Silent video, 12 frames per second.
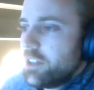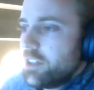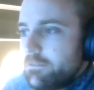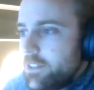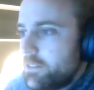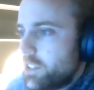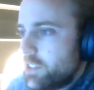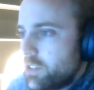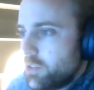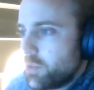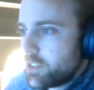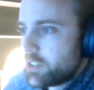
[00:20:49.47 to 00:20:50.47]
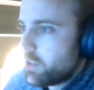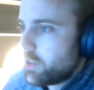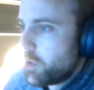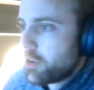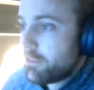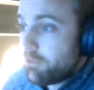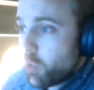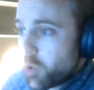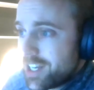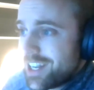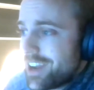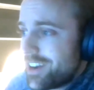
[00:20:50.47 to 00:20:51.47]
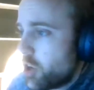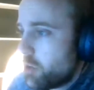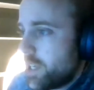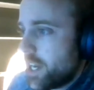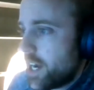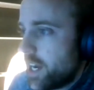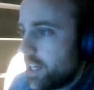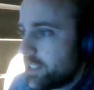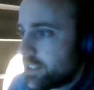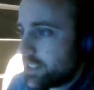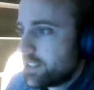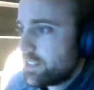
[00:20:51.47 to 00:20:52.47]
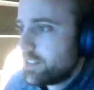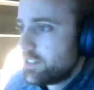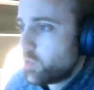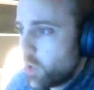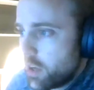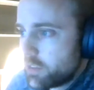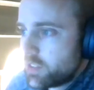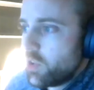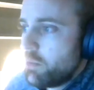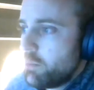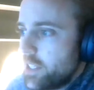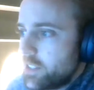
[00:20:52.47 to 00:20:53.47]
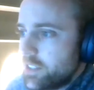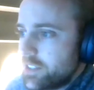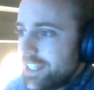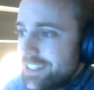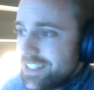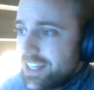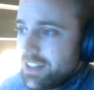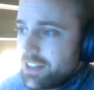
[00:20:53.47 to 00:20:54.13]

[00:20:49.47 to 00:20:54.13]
52 runs scored, 49 RBIs, 12 stolen bases, and he's hitting